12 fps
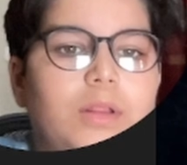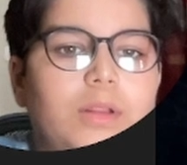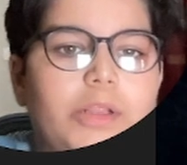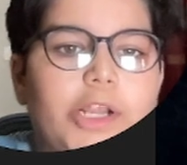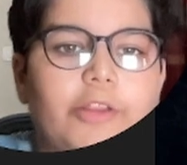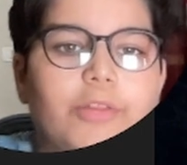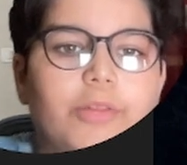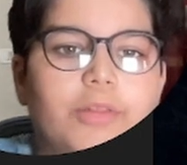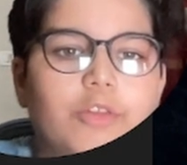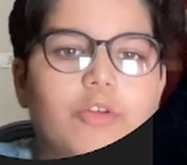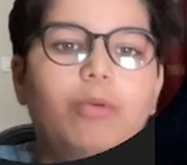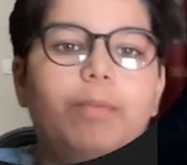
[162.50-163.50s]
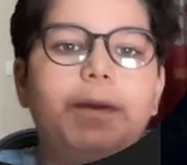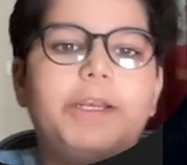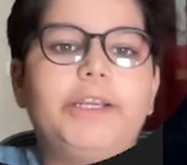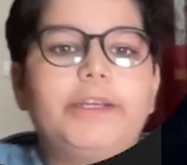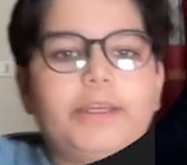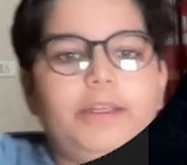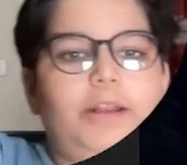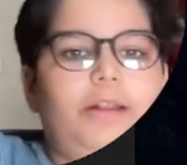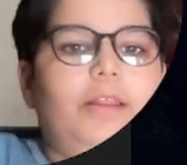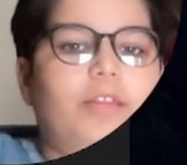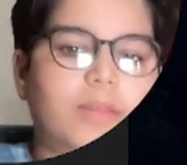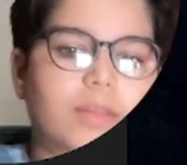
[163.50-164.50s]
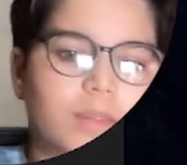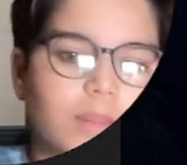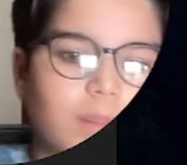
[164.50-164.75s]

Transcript: Let's open it in this.